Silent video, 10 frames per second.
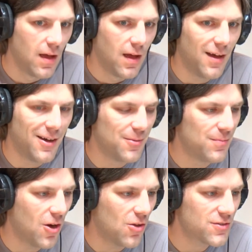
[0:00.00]

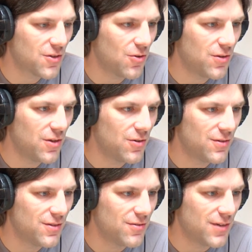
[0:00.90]
Also,
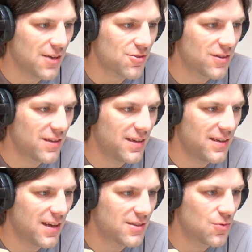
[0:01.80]
you actually
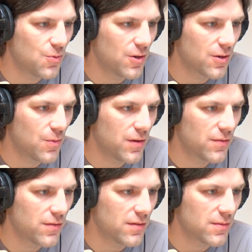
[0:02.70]
got to work
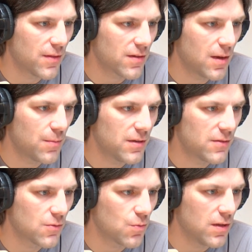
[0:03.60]
with some other companies
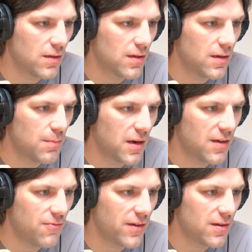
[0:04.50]
as well,
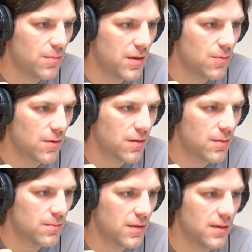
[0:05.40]
Monkey Finger being one of
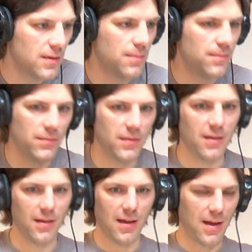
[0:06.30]
them.
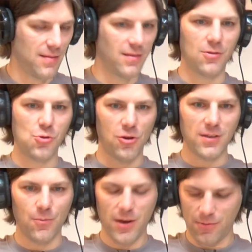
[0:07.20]
The shirt
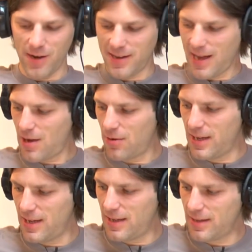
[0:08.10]
I'm wearing right now
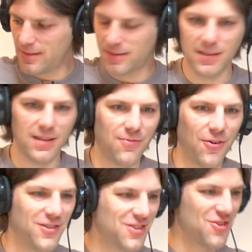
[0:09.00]
is the
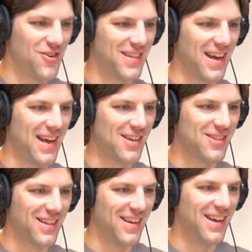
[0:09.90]
first shirt I
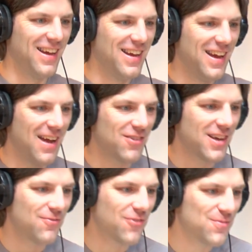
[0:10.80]
actually ever
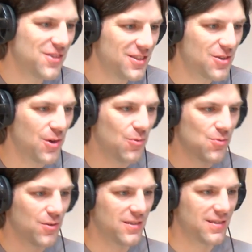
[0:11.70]
got from G Squared, which
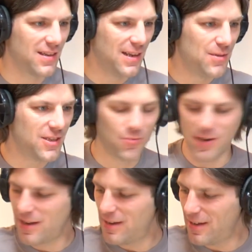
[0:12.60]
was the limited
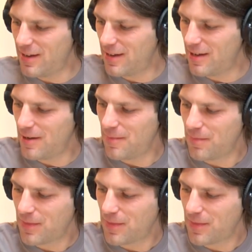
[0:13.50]
run